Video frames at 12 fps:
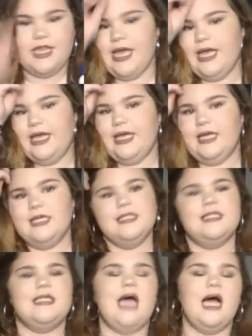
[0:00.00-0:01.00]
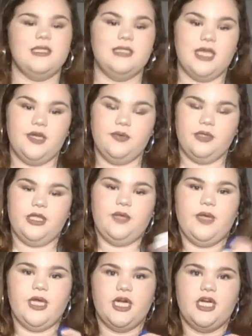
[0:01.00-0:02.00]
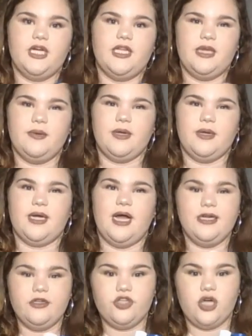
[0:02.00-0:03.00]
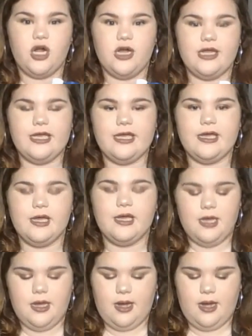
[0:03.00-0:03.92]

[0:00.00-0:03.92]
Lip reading: They sat on the skin really weird. They were kind of drying.